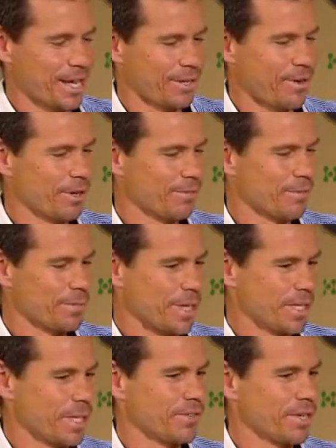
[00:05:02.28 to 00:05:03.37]
that kind of
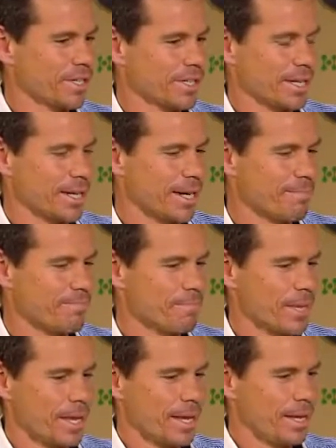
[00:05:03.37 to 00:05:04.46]
obsessiveness,
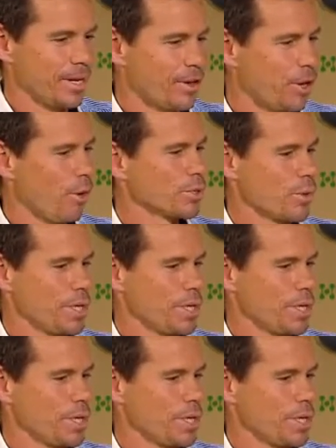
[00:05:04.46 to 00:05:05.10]
helps